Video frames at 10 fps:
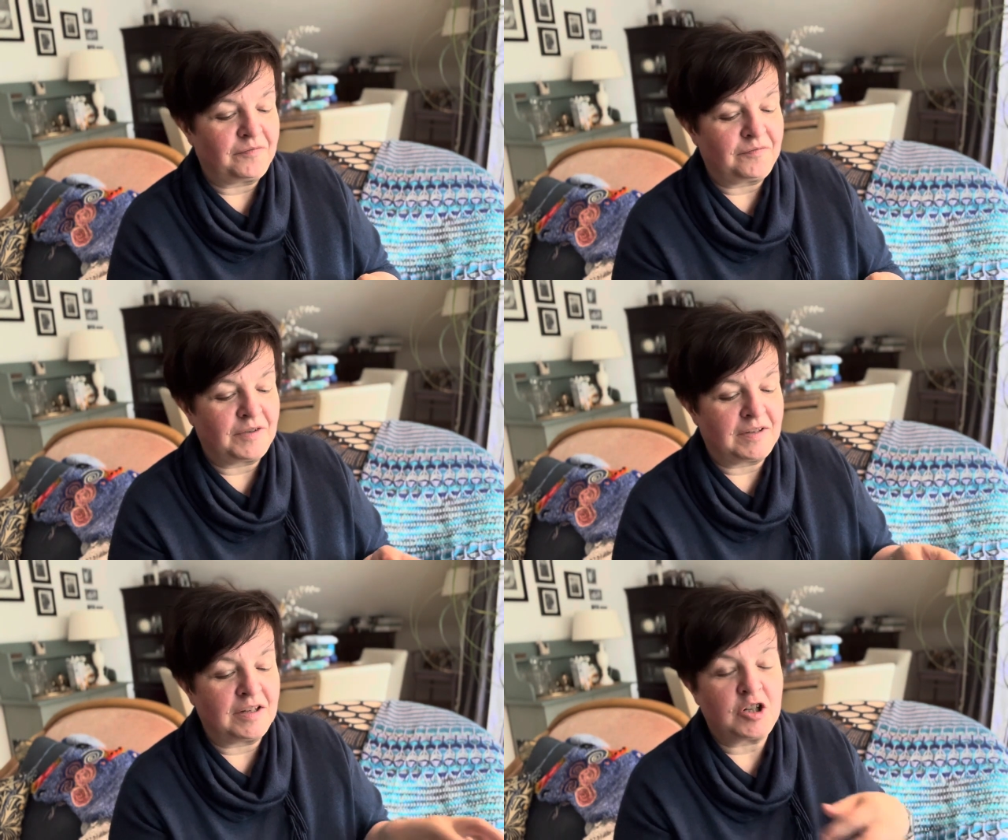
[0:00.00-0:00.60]

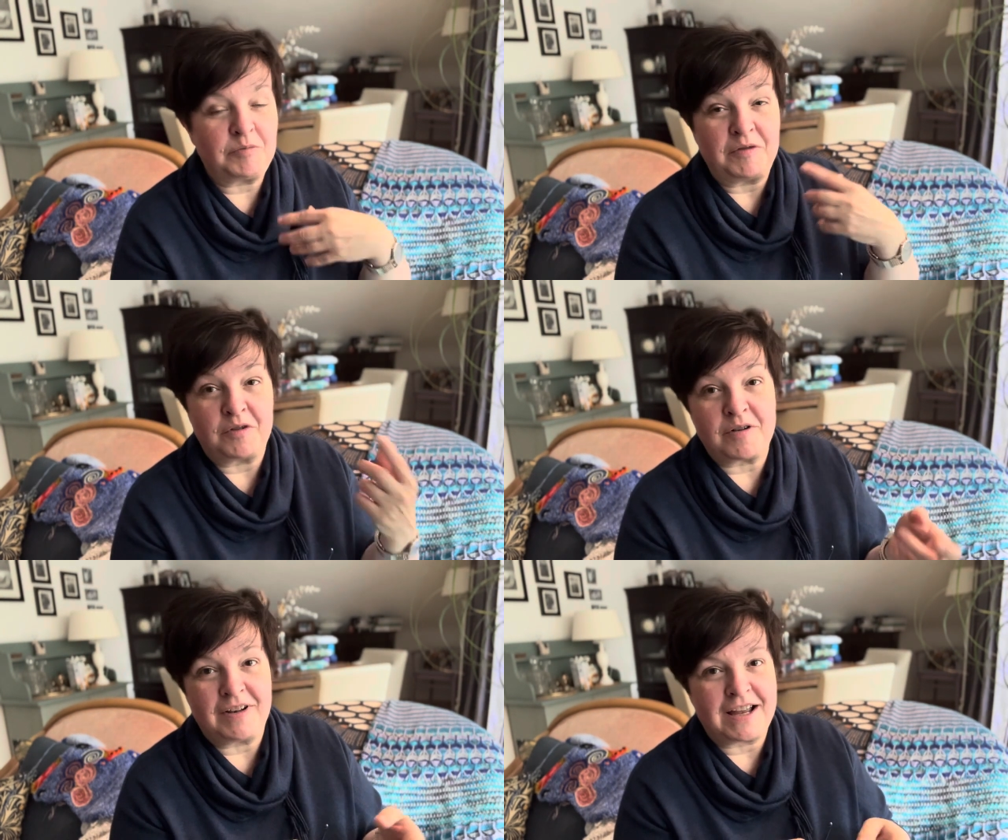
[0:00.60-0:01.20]
stitch
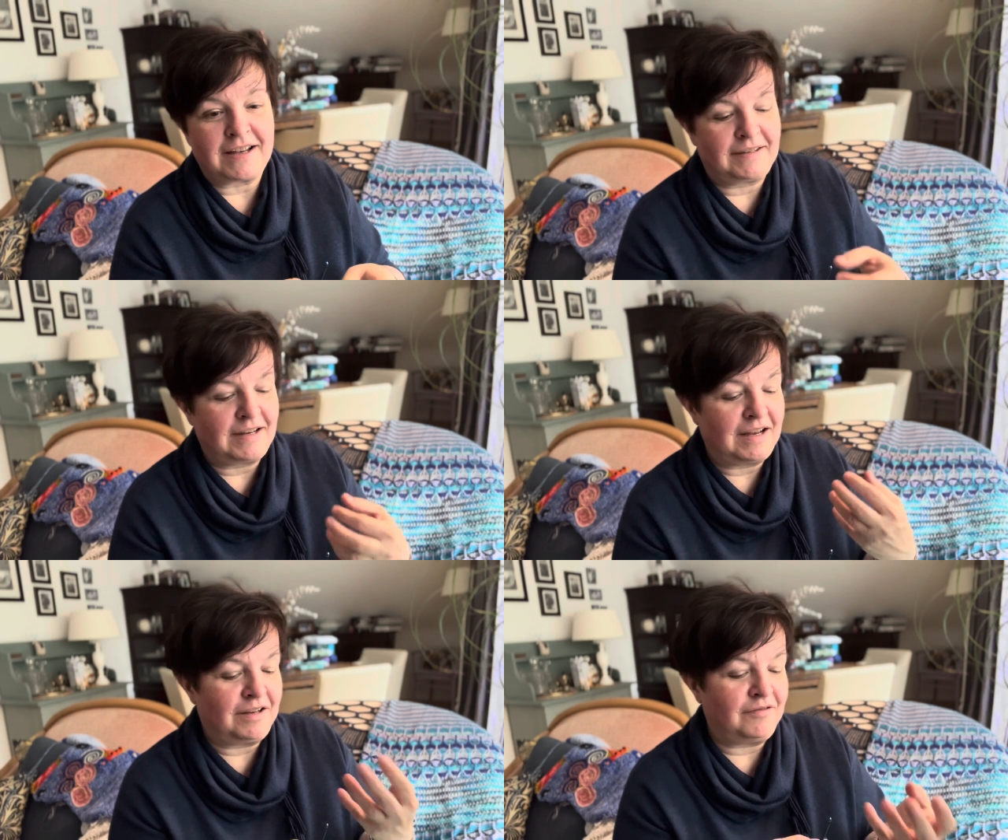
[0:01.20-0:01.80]
before the last
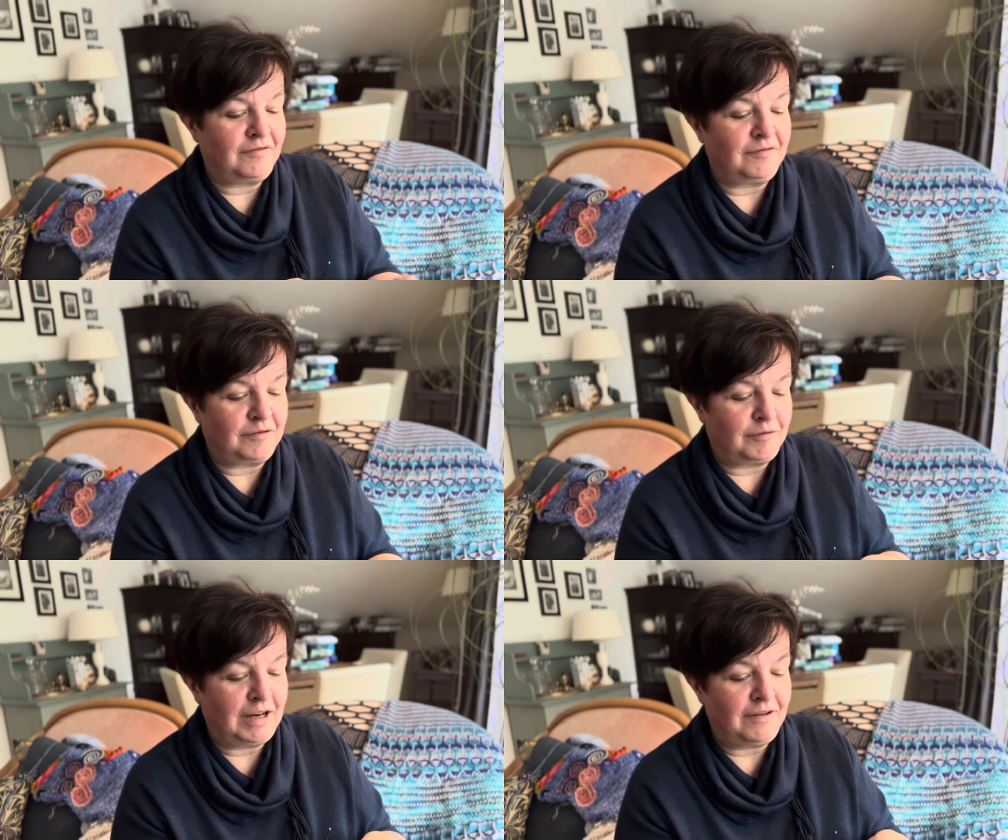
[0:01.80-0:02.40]
and
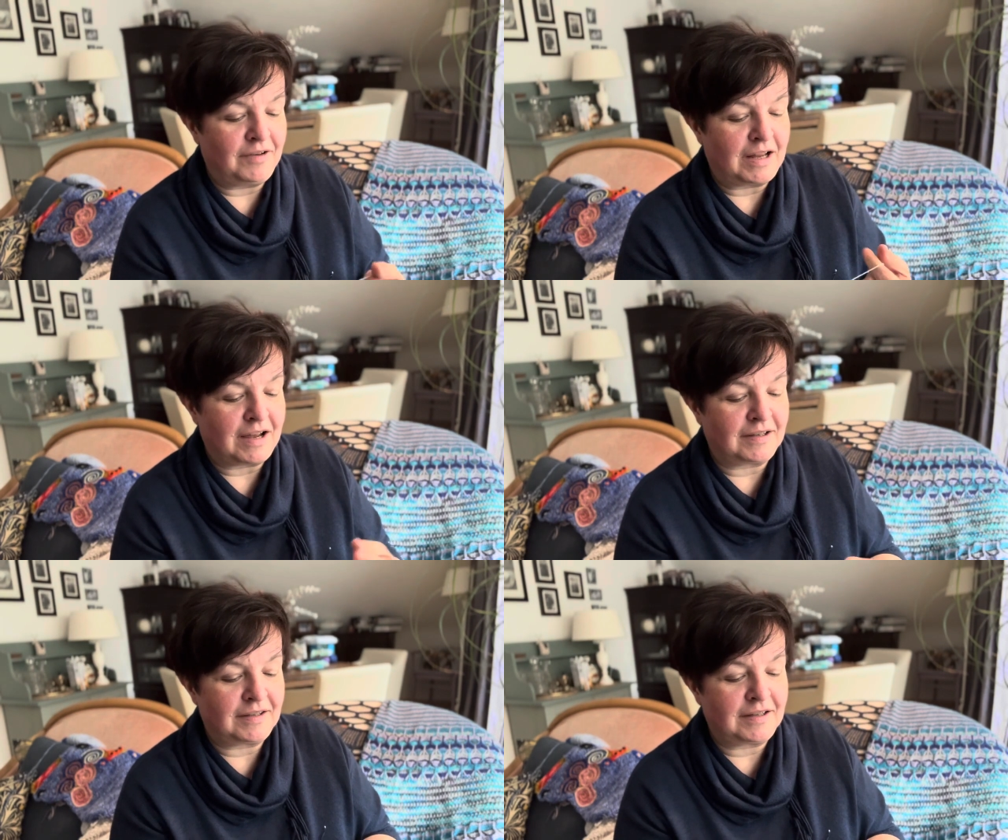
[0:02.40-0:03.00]
really the
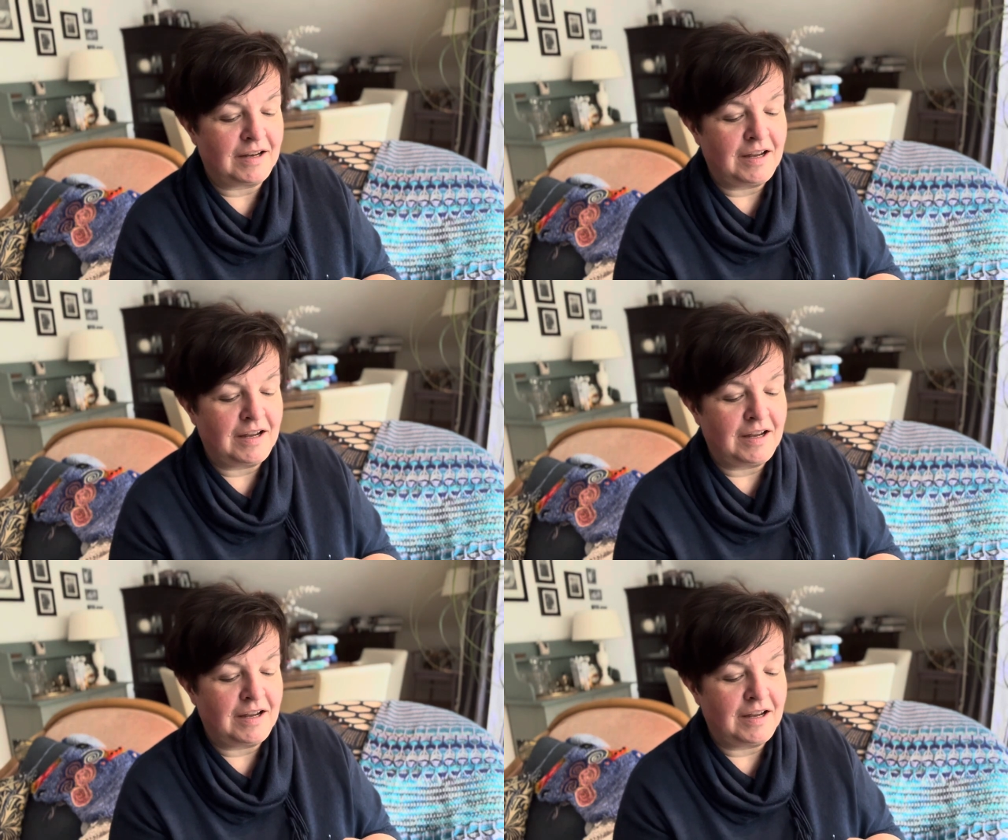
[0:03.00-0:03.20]
last.